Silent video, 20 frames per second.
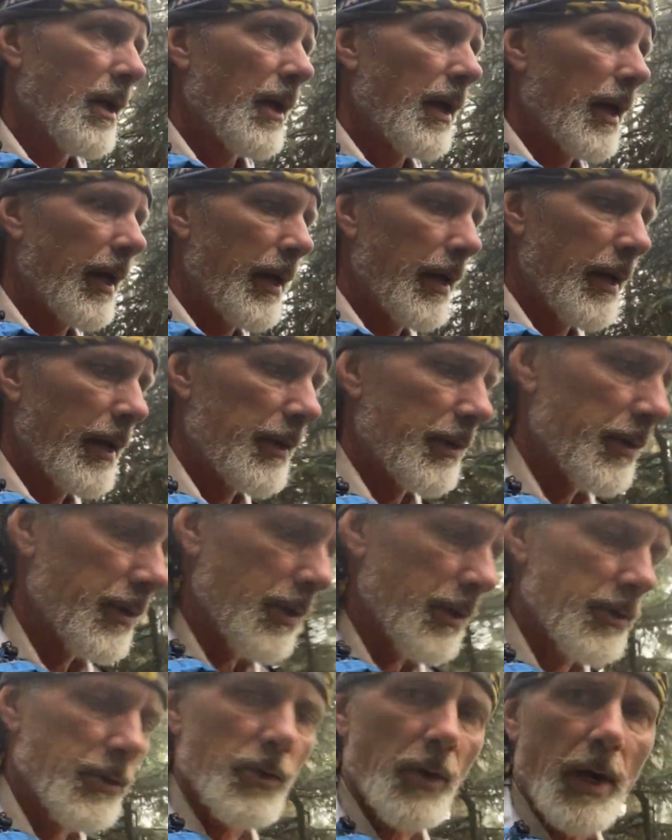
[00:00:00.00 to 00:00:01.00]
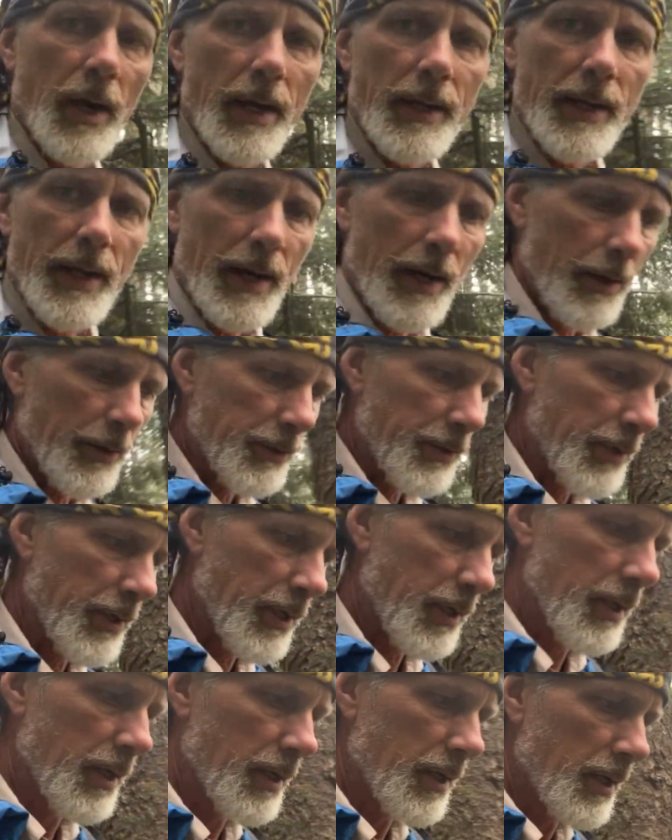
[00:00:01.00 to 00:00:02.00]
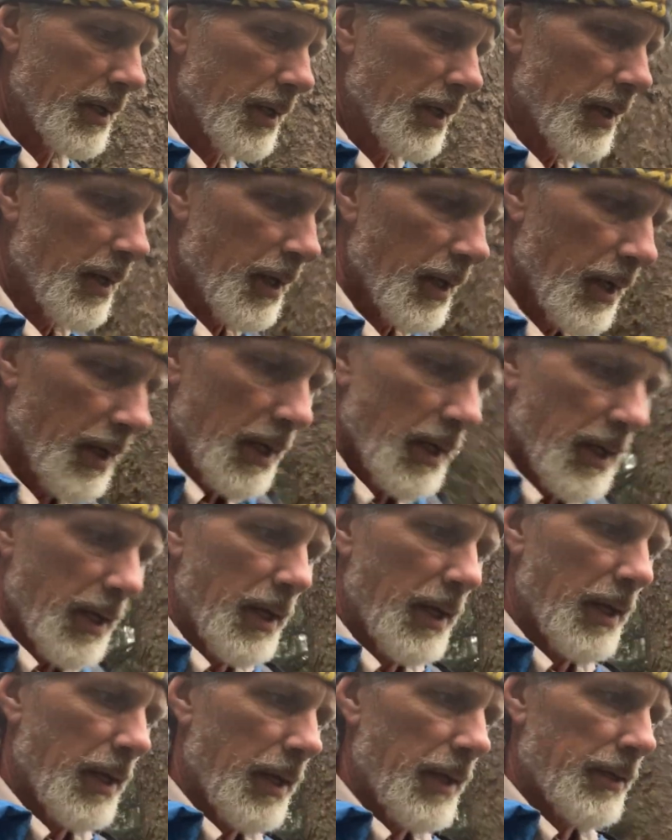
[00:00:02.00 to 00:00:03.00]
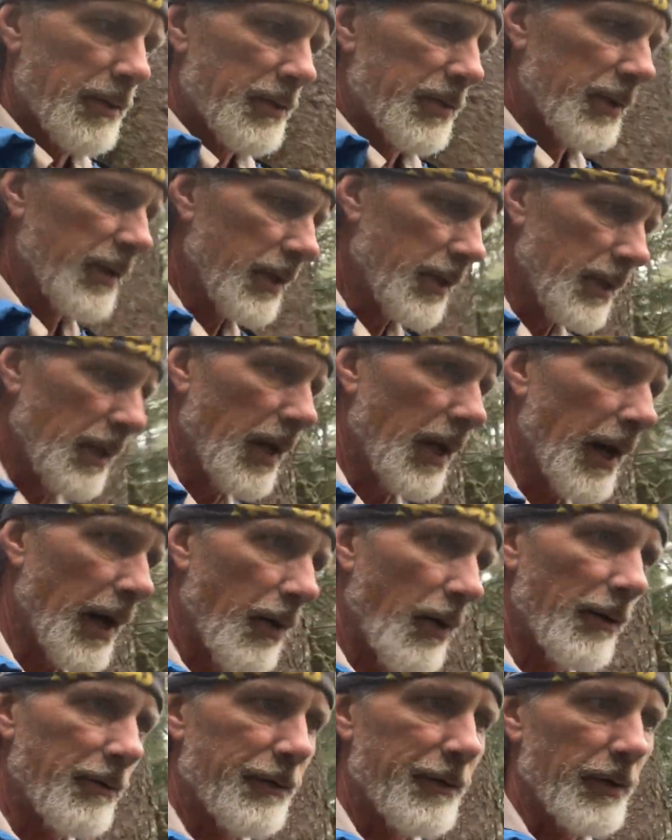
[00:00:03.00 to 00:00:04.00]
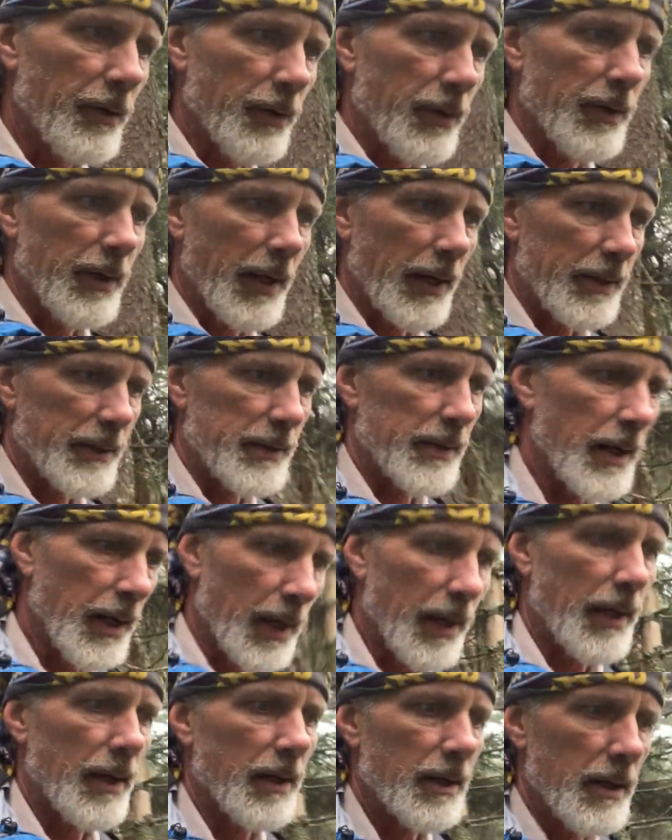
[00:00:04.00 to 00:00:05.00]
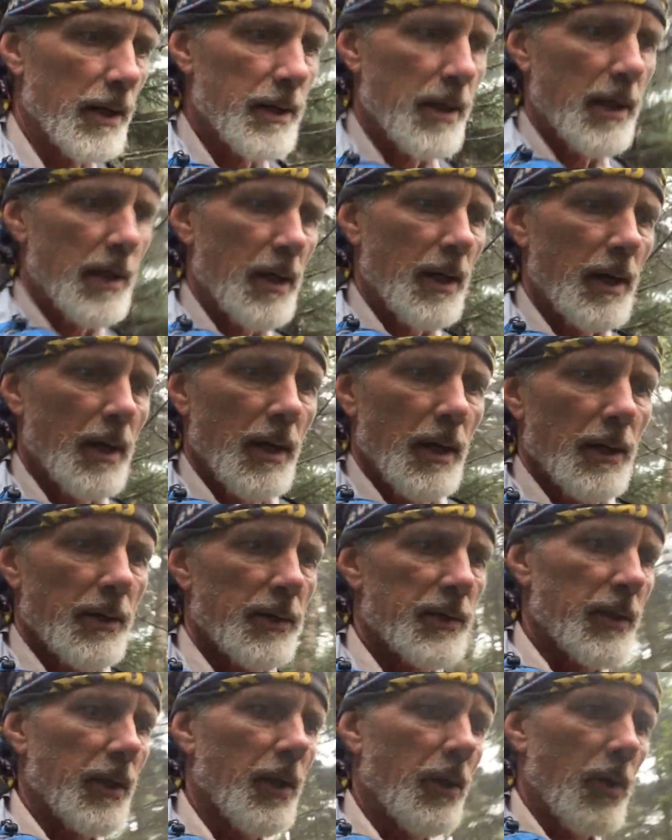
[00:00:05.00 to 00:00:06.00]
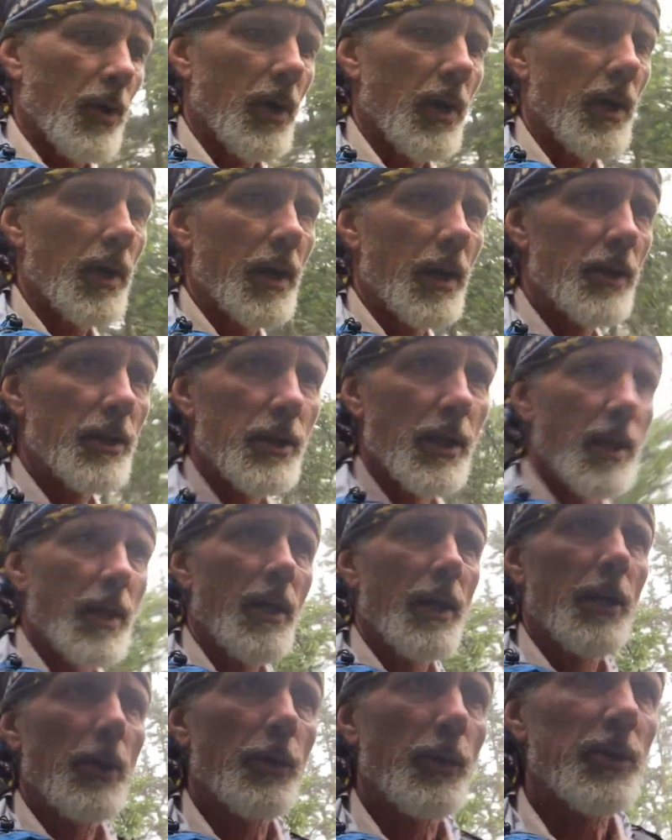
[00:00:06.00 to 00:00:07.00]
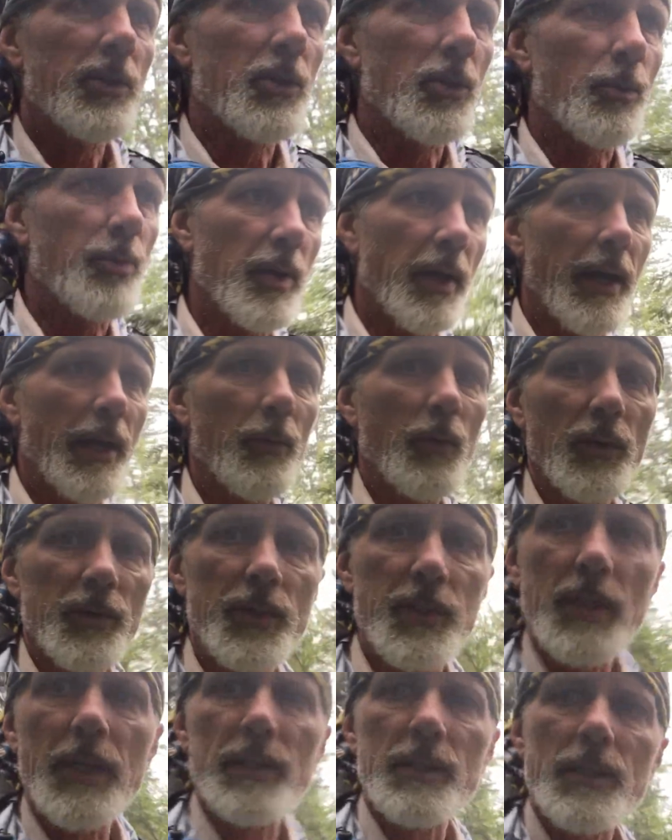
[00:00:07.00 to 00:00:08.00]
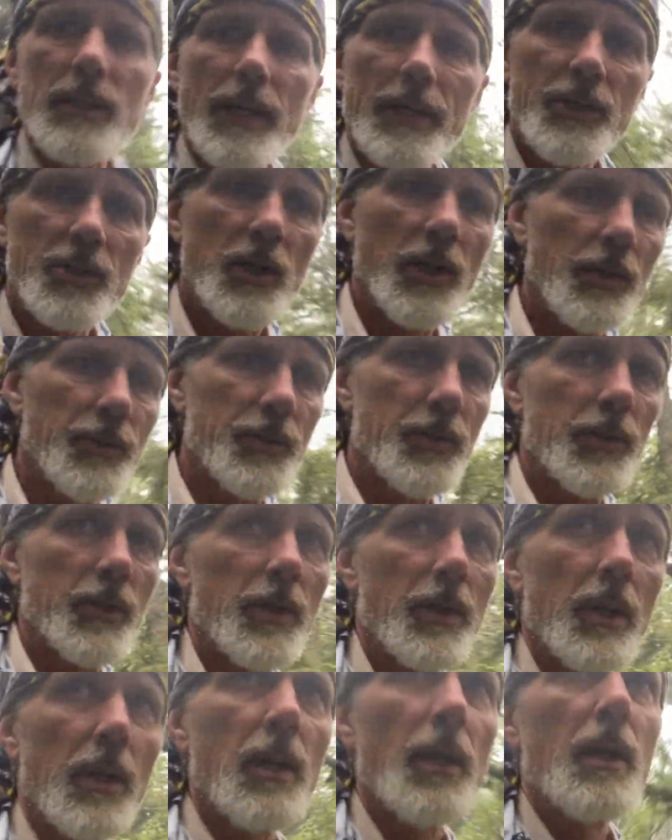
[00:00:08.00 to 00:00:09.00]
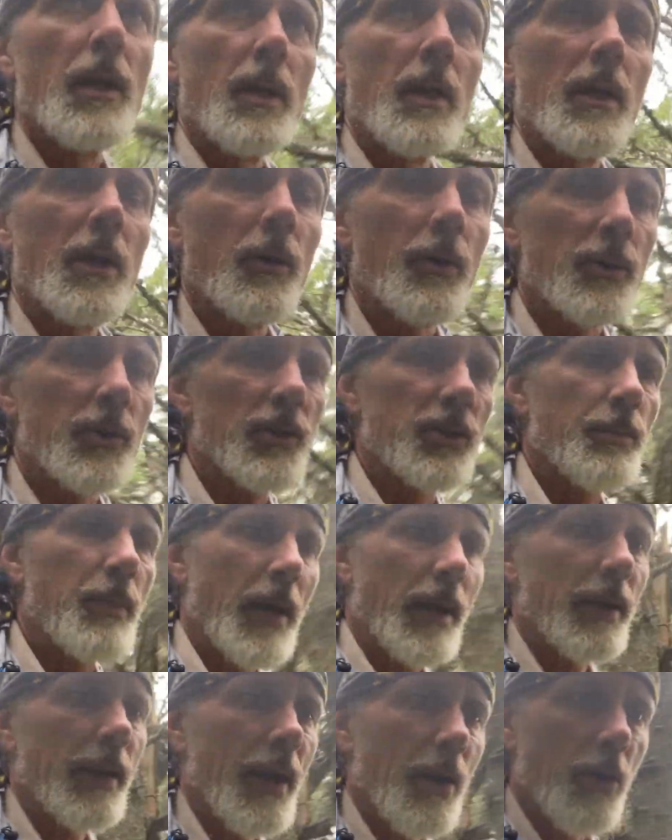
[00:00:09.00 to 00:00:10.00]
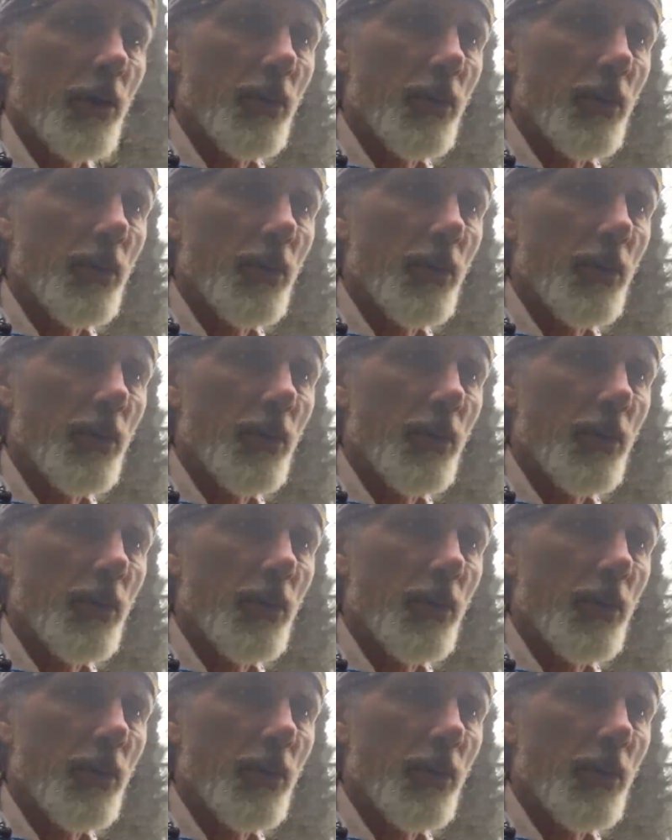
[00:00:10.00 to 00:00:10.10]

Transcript: and drying out and seeing how I feel the next day. So the original plan was to get to that shelter, which is about an hour